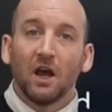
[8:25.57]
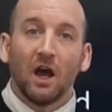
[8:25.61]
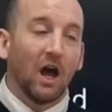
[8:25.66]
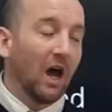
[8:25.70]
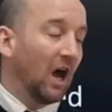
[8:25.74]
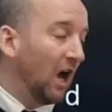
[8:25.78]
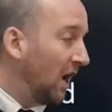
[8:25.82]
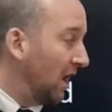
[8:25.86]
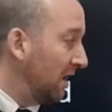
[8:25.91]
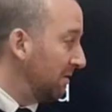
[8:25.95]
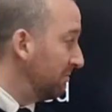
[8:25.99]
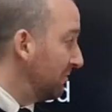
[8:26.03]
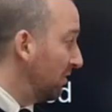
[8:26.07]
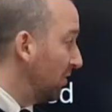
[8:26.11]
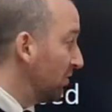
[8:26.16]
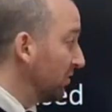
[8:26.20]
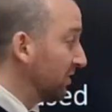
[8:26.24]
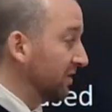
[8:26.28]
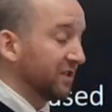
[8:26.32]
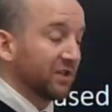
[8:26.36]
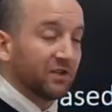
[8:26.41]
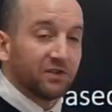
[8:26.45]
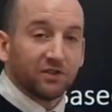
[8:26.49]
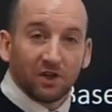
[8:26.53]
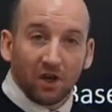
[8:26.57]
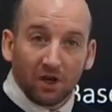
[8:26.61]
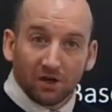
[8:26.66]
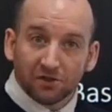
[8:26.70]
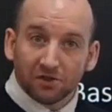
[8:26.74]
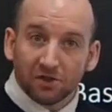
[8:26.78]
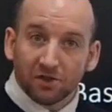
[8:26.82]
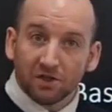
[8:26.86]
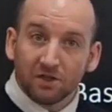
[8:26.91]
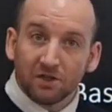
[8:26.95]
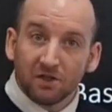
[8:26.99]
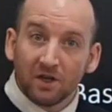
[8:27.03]
or a
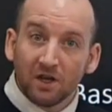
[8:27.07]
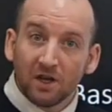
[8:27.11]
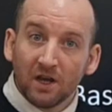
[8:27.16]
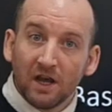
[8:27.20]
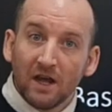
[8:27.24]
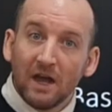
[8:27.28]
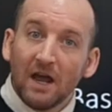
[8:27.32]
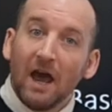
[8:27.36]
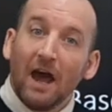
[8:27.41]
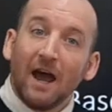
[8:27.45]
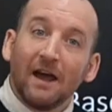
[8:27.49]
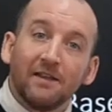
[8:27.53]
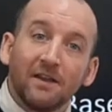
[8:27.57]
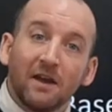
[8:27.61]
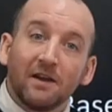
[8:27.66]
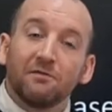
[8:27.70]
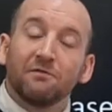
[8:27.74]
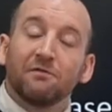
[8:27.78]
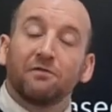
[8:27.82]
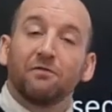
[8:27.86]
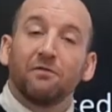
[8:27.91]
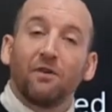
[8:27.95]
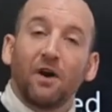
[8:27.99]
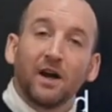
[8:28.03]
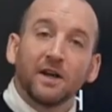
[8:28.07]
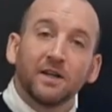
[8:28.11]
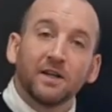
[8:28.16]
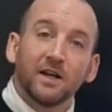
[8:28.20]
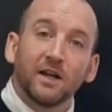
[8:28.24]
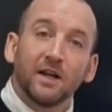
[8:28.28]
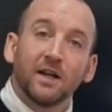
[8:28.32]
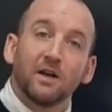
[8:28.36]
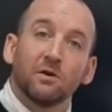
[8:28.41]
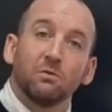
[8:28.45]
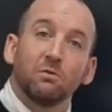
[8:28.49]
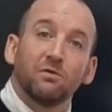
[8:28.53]
discussion. And then finally,
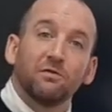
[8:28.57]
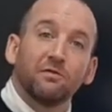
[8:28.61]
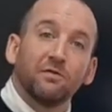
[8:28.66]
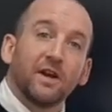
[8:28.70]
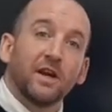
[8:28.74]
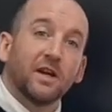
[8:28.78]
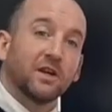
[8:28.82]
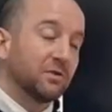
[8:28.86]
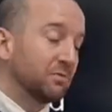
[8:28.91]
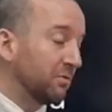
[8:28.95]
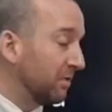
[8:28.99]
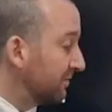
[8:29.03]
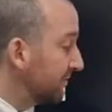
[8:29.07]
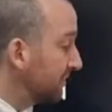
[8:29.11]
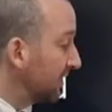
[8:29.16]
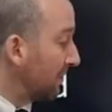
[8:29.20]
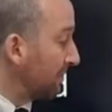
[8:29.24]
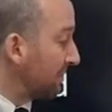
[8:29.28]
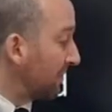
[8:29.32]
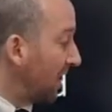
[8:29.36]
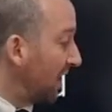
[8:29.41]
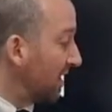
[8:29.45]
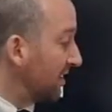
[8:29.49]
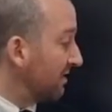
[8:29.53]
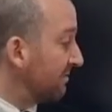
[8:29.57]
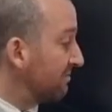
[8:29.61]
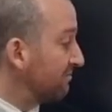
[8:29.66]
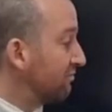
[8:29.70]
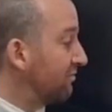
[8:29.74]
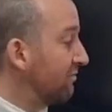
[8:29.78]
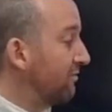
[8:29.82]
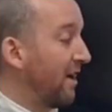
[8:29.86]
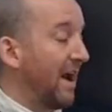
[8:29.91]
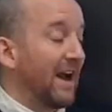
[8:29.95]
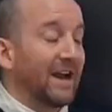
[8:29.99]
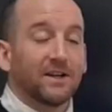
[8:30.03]
it will finish with some kind of
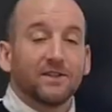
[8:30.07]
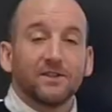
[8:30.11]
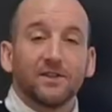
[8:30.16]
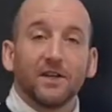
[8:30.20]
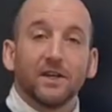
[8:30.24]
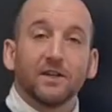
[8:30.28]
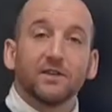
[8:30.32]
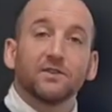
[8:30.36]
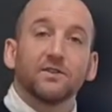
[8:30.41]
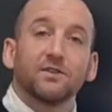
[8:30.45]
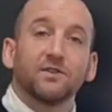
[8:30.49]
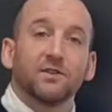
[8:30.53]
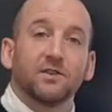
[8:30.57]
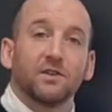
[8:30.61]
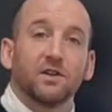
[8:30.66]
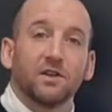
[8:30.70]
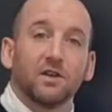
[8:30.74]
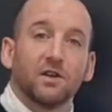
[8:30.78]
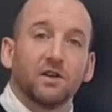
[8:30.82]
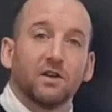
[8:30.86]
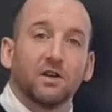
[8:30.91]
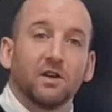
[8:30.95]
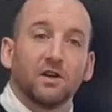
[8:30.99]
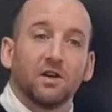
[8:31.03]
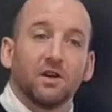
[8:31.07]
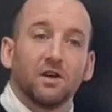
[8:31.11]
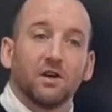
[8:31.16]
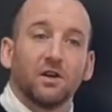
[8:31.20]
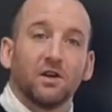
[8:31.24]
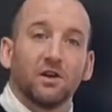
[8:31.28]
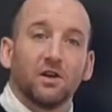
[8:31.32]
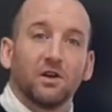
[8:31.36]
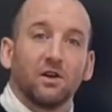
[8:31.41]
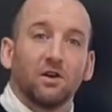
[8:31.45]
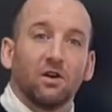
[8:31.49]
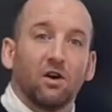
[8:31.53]
practice
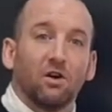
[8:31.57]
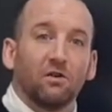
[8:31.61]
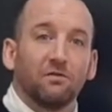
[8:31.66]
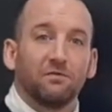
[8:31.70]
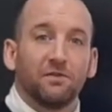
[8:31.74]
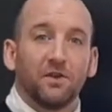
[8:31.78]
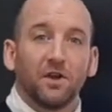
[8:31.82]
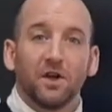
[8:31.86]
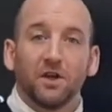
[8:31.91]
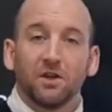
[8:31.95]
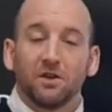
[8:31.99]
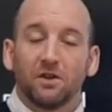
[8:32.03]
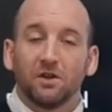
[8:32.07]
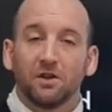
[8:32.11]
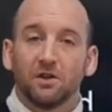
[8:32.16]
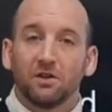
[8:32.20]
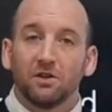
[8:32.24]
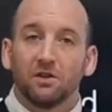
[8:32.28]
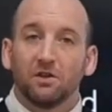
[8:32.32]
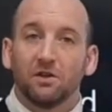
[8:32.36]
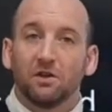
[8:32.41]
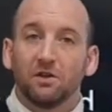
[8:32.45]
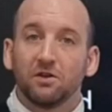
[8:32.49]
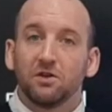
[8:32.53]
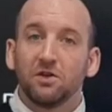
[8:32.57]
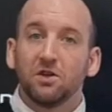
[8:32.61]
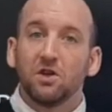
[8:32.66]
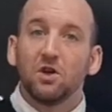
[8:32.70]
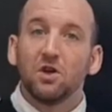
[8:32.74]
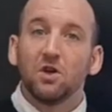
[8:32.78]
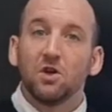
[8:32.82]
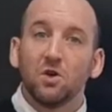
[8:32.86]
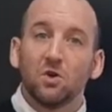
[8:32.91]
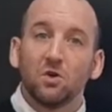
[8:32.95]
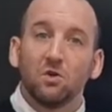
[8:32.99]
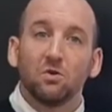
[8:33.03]
of the
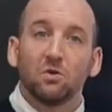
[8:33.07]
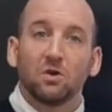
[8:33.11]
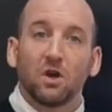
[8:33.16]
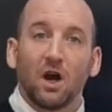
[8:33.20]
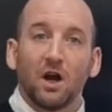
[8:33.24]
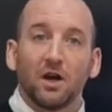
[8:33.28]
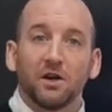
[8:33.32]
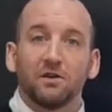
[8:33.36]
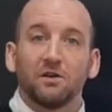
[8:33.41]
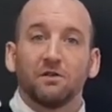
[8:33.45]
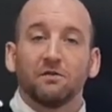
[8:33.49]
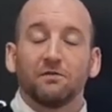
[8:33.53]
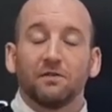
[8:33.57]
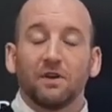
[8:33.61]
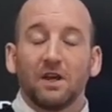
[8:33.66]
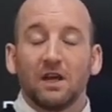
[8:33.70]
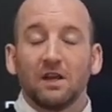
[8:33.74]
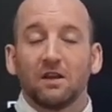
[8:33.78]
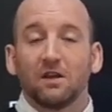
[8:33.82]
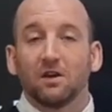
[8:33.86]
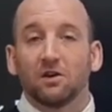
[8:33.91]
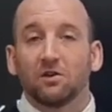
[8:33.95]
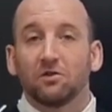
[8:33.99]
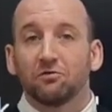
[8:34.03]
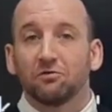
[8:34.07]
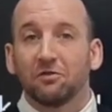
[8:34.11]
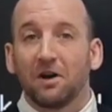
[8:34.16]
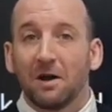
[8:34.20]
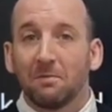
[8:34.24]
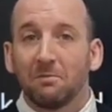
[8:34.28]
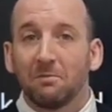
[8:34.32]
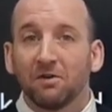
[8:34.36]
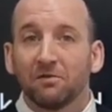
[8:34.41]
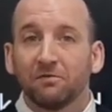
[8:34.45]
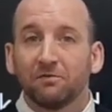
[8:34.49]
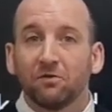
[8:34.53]
new kind of either
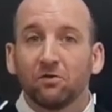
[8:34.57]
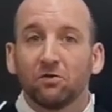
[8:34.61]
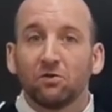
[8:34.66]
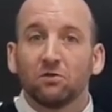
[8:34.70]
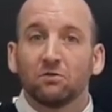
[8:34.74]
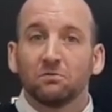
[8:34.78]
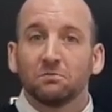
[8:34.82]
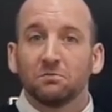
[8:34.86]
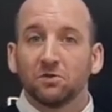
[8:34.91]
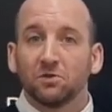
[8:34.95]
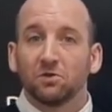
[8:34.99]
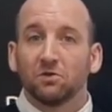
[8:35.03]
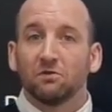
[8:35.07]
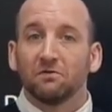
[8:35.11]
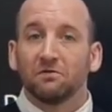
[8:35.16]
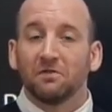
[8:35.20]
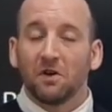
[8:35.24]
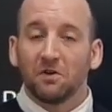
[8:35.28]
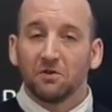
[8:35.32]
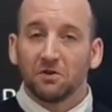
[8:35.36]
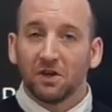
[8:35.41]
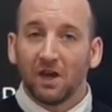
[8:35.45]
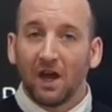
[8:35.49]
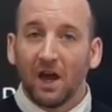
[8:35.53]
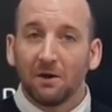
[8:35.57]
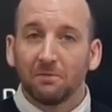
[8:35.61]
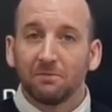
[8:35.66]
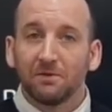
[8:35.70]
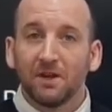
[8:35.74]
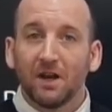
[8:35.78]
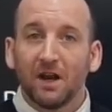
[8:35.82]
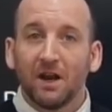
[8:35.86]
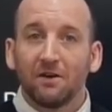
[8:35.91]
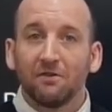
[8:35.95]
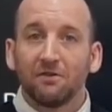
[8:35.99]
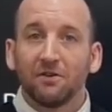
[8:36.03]
grammar forms or
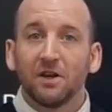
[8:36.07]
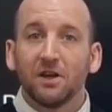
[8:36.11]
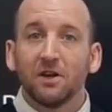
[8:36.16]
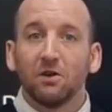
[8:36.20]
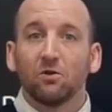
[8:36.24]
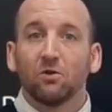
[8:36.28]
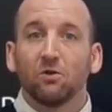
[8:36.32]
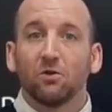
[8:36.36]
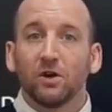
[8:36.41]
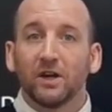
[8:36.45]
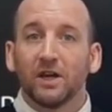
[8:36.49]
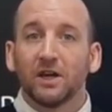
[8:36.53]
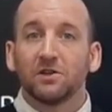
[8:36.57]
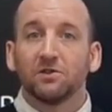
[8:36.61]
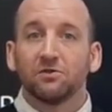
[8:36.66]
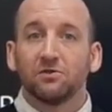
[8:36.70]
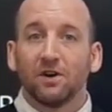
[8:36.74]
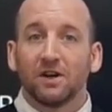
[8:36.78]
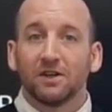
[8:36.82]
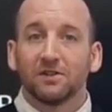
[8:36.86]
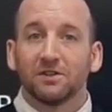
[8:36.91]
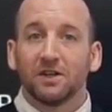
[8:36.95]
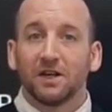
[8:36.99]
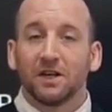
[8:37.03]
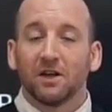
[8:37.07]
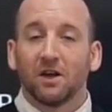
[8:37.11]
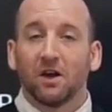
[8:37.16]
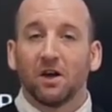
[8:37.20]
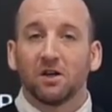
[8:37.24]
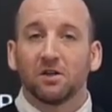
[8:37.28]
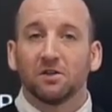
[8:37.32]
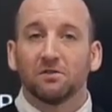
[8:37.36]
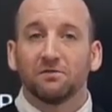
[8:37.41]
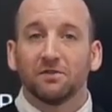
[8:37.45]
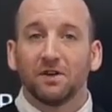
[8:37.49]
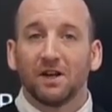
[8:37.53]
vocabulary or interesting
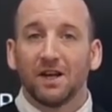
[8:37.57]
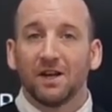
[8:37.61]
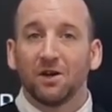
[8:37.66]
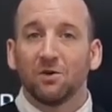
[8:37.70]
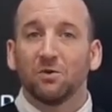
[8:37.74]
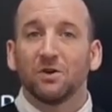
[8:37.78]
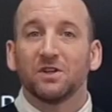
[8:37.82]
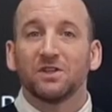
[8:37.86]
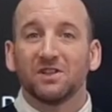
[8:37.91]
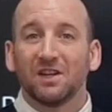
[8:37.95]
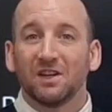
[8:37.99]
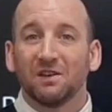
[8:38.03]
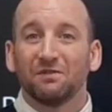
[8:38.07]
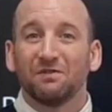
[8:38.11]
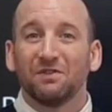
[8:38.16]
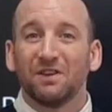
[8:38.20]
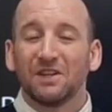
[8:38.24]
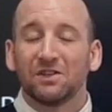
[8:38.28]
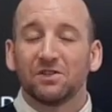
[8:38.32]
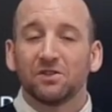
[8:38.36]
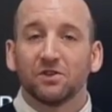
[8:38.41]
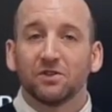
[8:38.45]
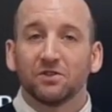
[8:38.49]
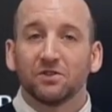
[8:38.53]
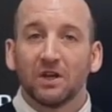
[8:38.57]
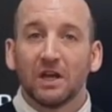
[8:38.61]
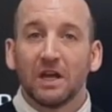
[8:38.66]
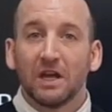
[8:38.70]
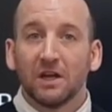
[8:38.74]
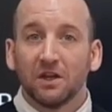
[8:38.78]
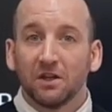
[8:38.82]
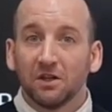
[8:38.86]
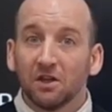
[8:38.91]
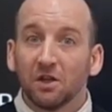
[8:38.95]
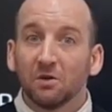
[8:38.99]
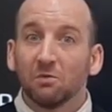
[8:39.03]
kind of linguistic features
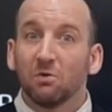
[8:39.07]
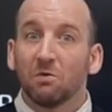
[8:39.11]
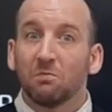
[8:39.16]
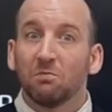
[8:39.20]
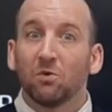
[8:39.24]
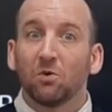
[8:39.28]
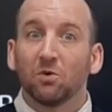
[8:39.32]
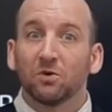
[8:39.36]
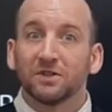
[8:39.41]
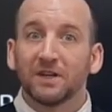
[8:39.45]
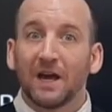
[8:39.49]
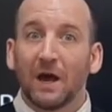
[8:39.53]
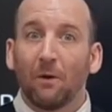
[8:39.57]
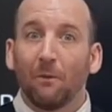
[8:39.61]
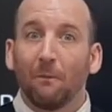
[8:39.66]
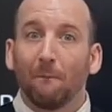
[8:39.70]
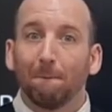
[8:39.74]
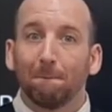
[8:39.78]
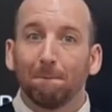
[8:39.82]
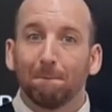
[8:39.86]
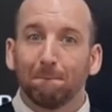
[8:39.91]
that were brought out.